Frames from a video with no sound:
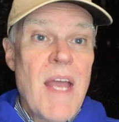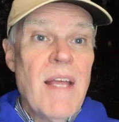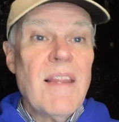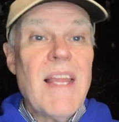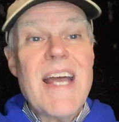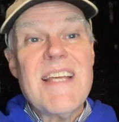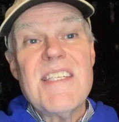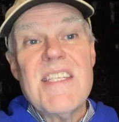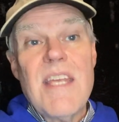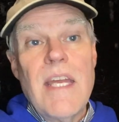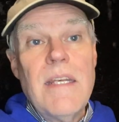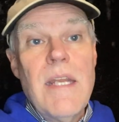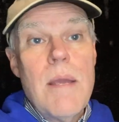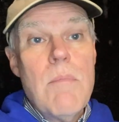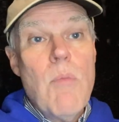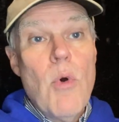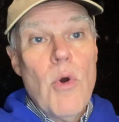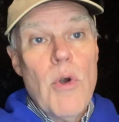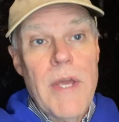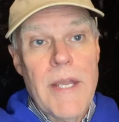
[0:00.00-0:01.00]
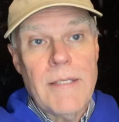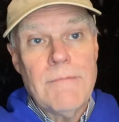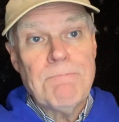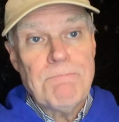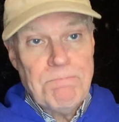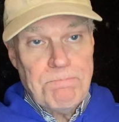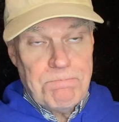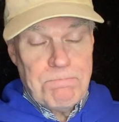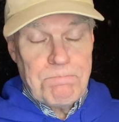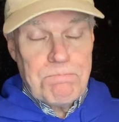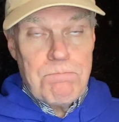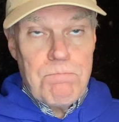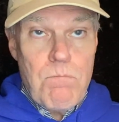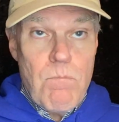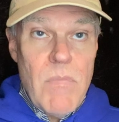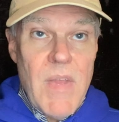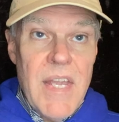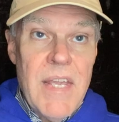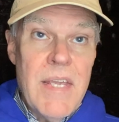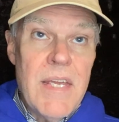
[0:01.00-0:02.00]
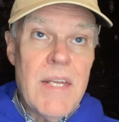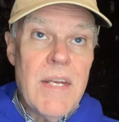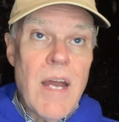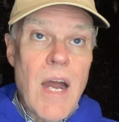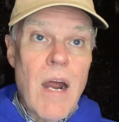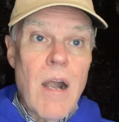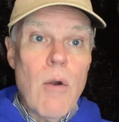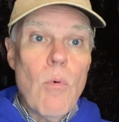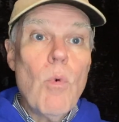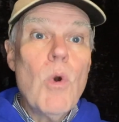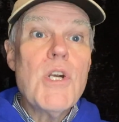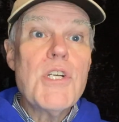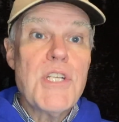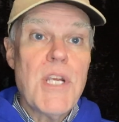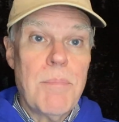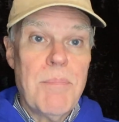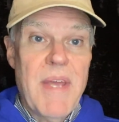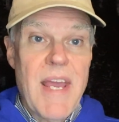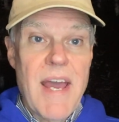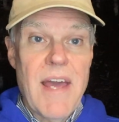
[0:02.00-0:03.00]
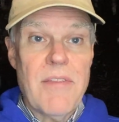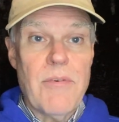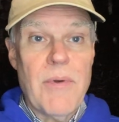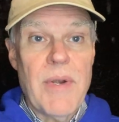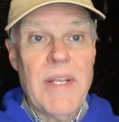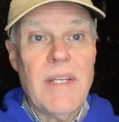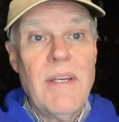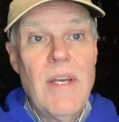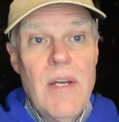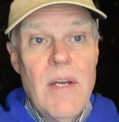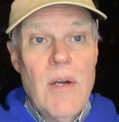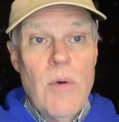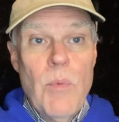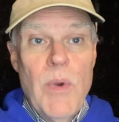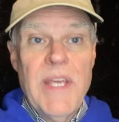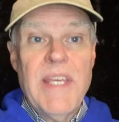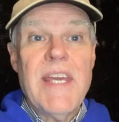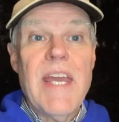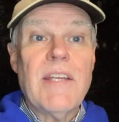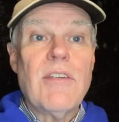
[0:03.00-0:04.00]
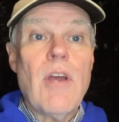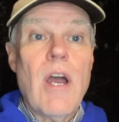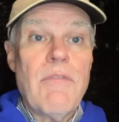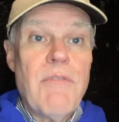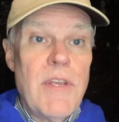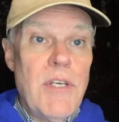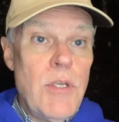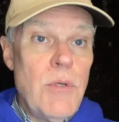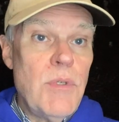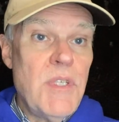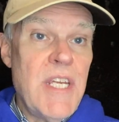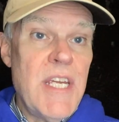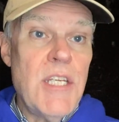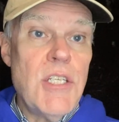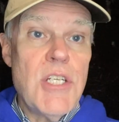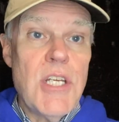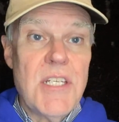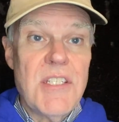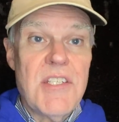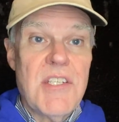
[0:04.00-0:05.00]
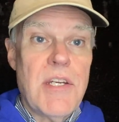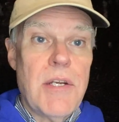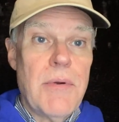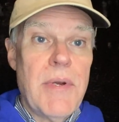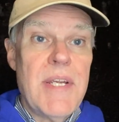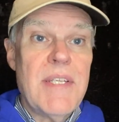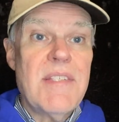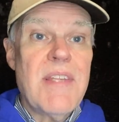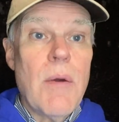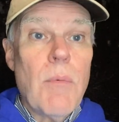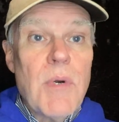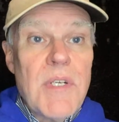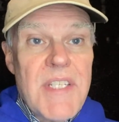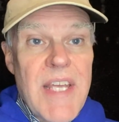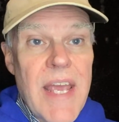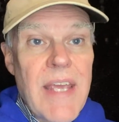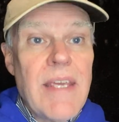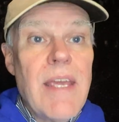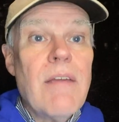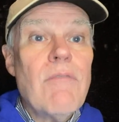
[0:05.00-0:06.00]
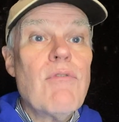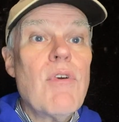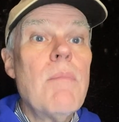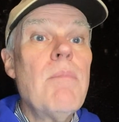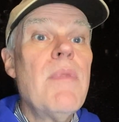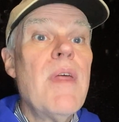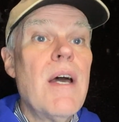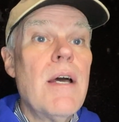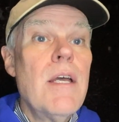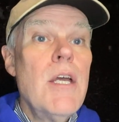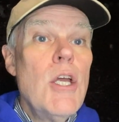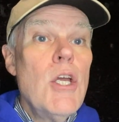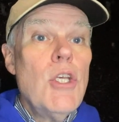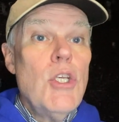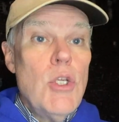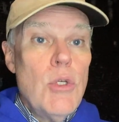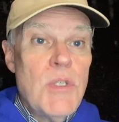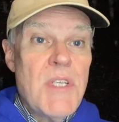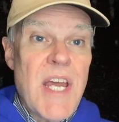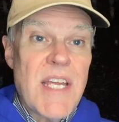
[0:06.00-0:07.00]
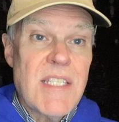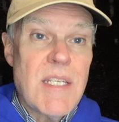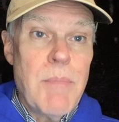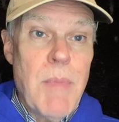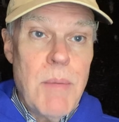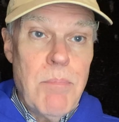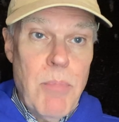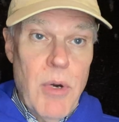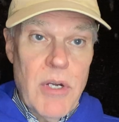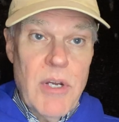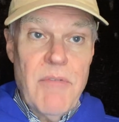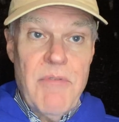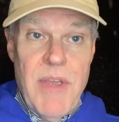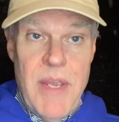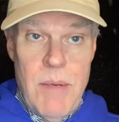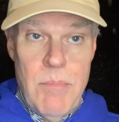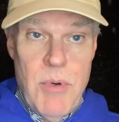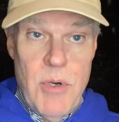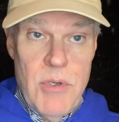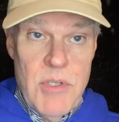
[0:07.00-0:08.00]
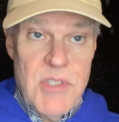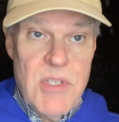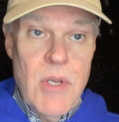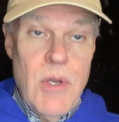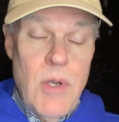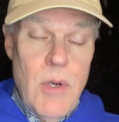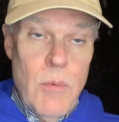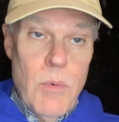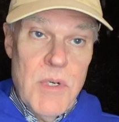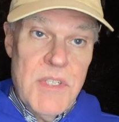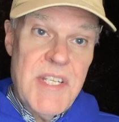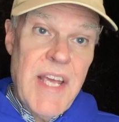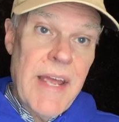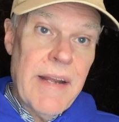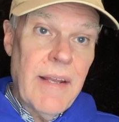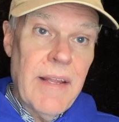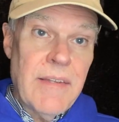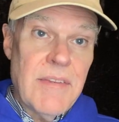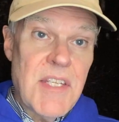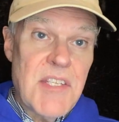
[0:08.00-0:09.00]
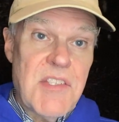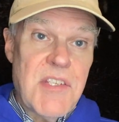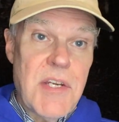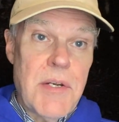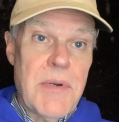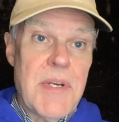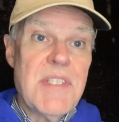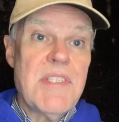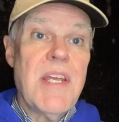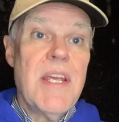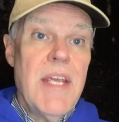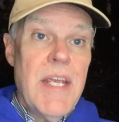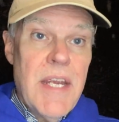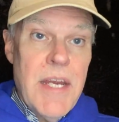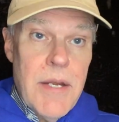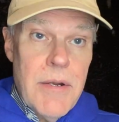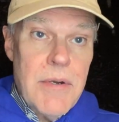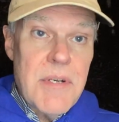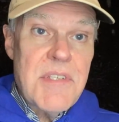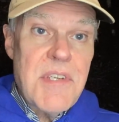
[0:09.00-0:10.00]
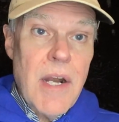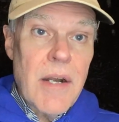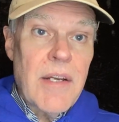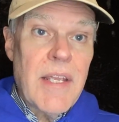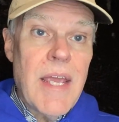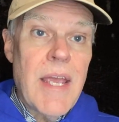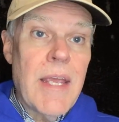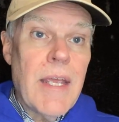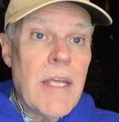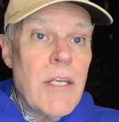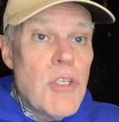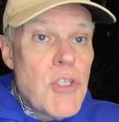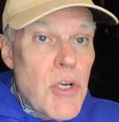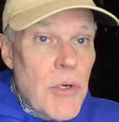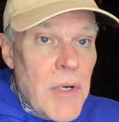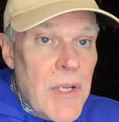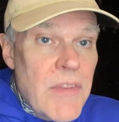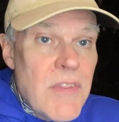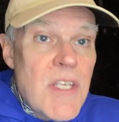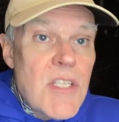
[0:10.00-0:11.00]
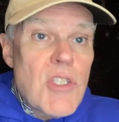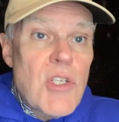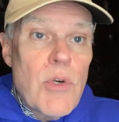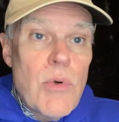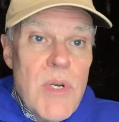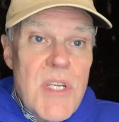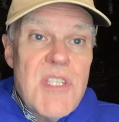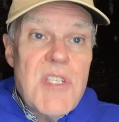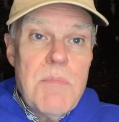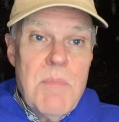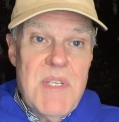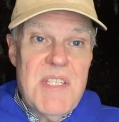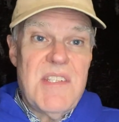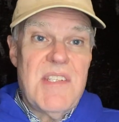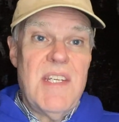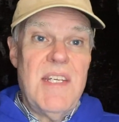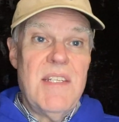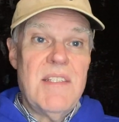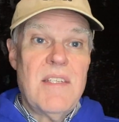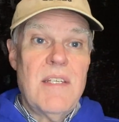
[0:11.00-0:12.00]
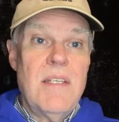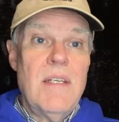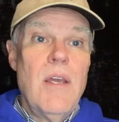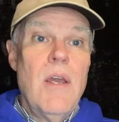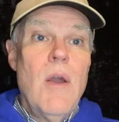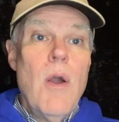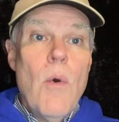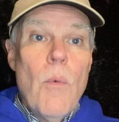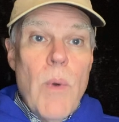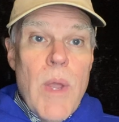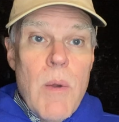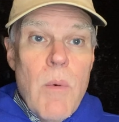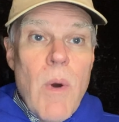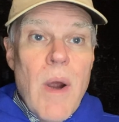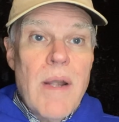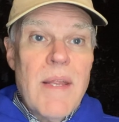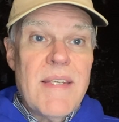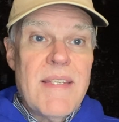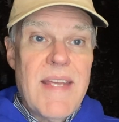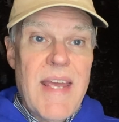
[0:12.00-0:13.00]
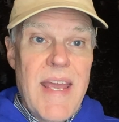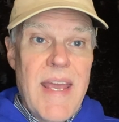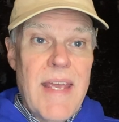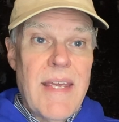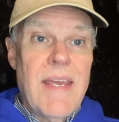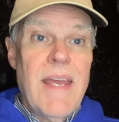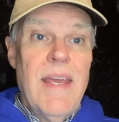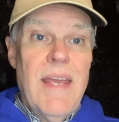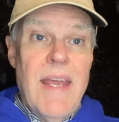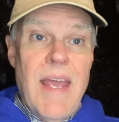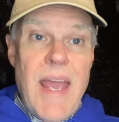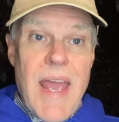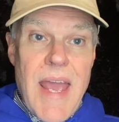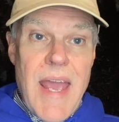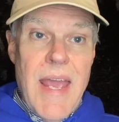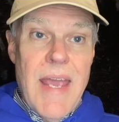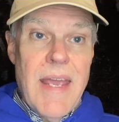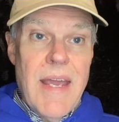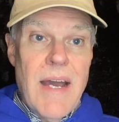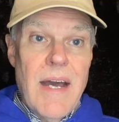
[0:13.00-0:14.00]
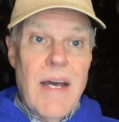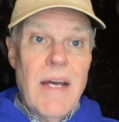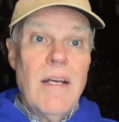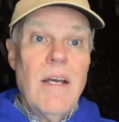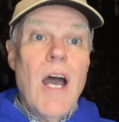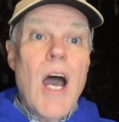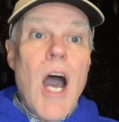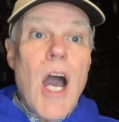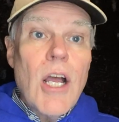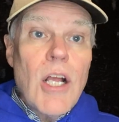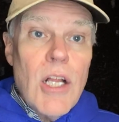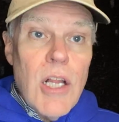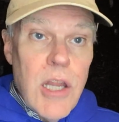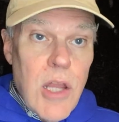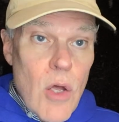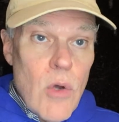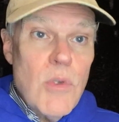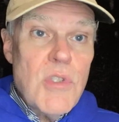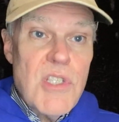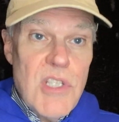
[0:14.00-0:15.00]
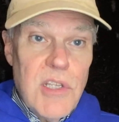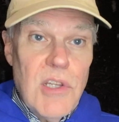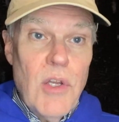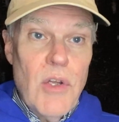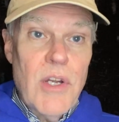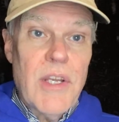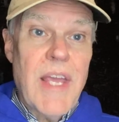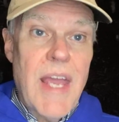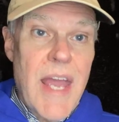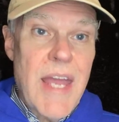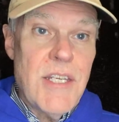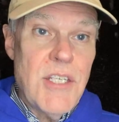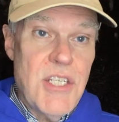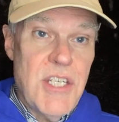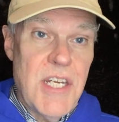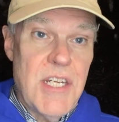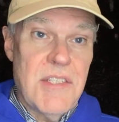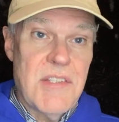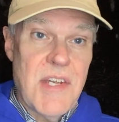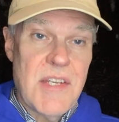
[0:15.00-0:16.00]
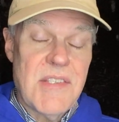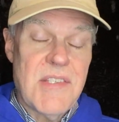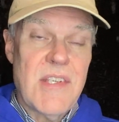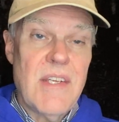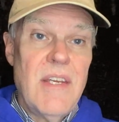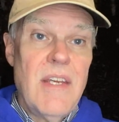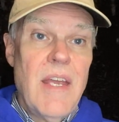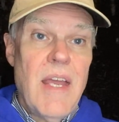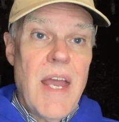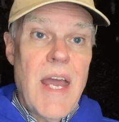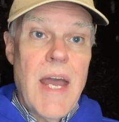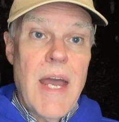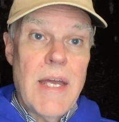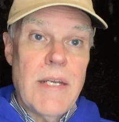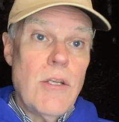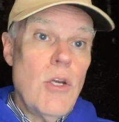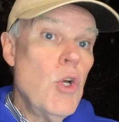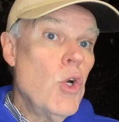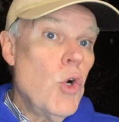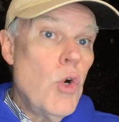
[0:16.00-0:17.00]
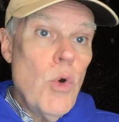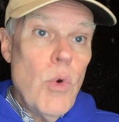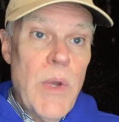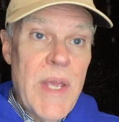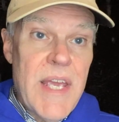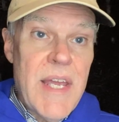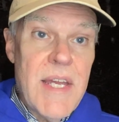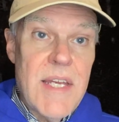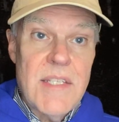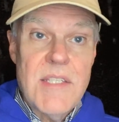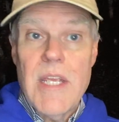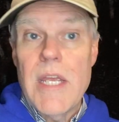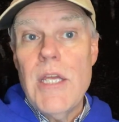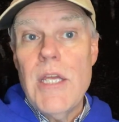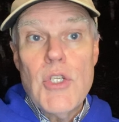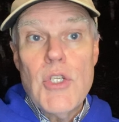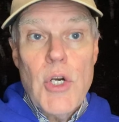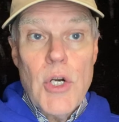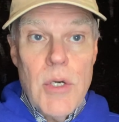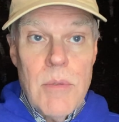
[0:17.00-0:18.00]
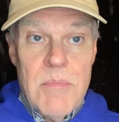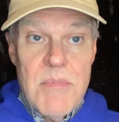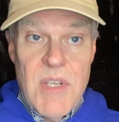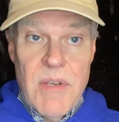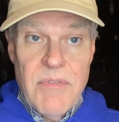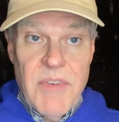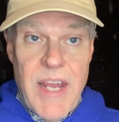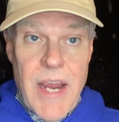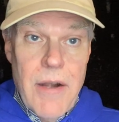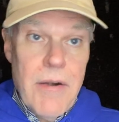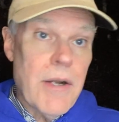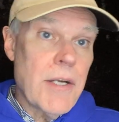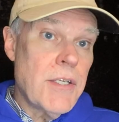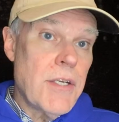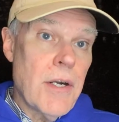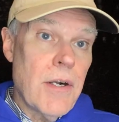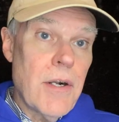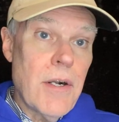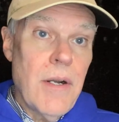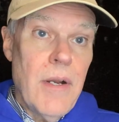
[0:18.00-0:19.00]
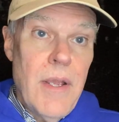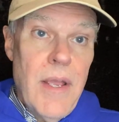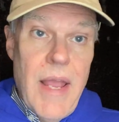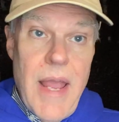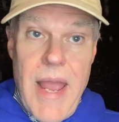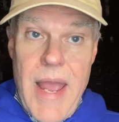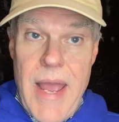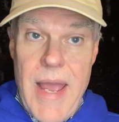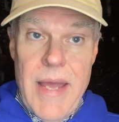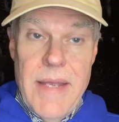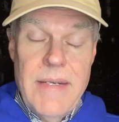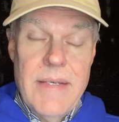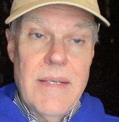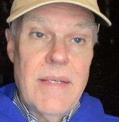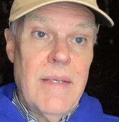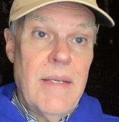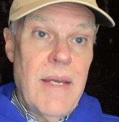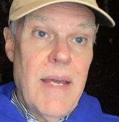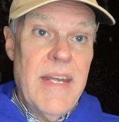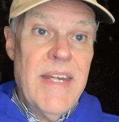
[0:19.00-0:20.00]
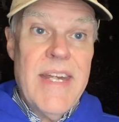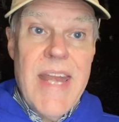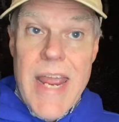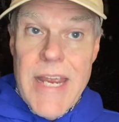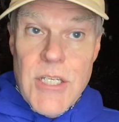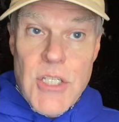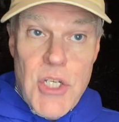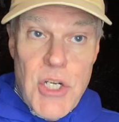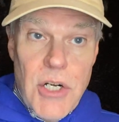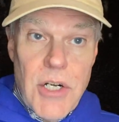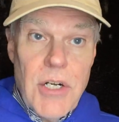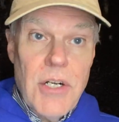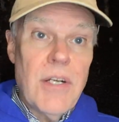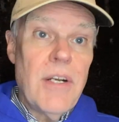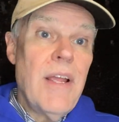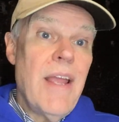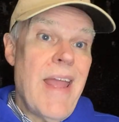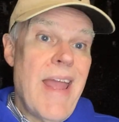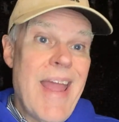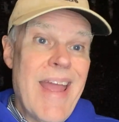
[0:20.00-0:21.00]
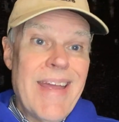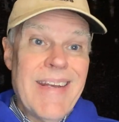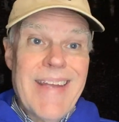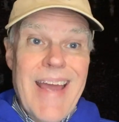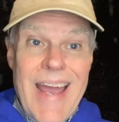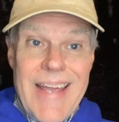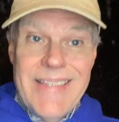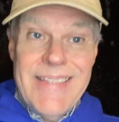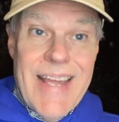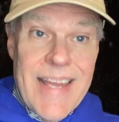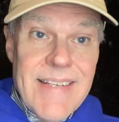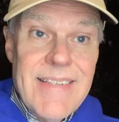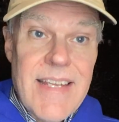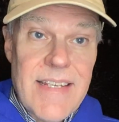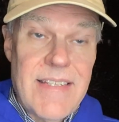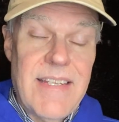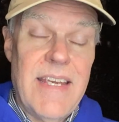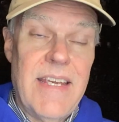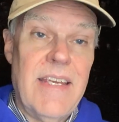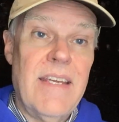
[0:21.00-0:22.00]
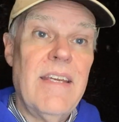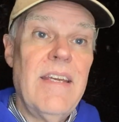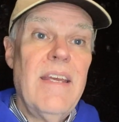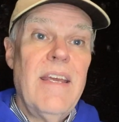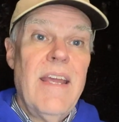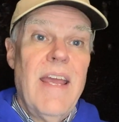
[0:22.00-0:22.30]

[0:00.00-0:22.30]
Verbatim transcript: Last Sunday morning, in our worship gathering, we kicked off a new teaching series that we're taking from the New Testament book of Hebrews. We're titling the series, Here is Our King. And during this Christmas season, we want to take a, uh, a close look at Jesus, at who he is terms of character and nature and identity.